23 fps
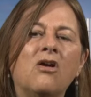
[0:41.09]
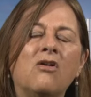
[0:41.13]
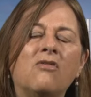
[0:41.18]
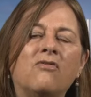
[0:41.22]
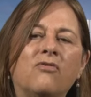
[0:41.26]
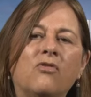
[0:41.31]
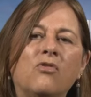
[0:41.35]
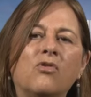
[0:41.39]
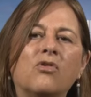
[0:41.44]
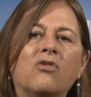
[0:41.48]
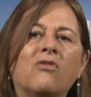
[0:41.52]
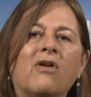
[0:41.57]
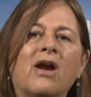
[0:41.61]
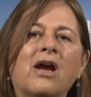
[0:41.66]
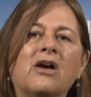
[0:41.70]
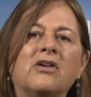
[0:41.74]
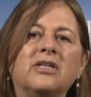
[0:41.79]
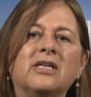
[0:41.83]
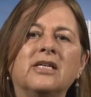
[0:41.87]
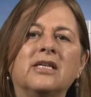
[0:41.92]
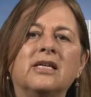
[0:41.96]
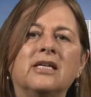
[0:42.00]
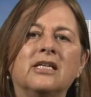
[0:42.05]

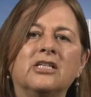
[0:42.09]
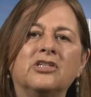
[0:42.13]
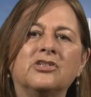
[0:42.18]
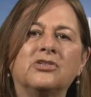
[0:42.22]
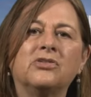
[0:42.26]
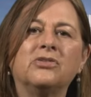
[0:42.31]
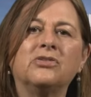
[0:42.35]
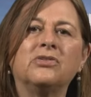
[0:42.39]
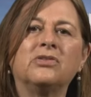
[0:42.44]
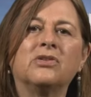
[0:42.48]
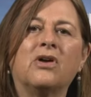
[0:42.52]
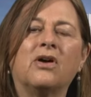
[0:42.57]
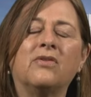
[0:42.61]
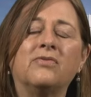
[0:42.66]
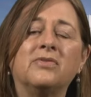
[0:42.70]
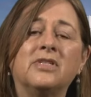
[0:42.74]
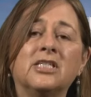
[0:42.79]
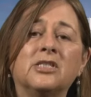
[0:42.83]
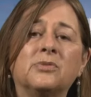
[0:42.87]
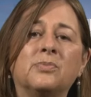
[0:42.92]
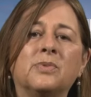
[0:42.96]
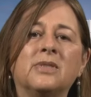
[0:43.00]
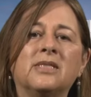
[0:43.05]
foregrounding issues of
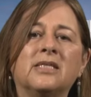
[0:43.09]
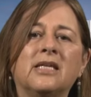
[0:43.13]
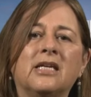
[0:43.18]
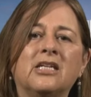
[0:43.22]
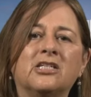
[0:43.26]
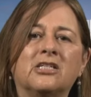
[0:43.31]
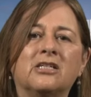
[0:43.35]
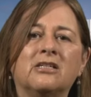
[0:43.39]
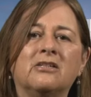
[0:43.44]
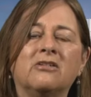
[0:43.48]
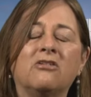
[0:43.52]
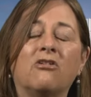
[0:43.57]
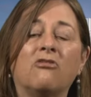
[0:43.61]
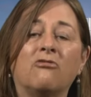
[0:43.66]
dispossession,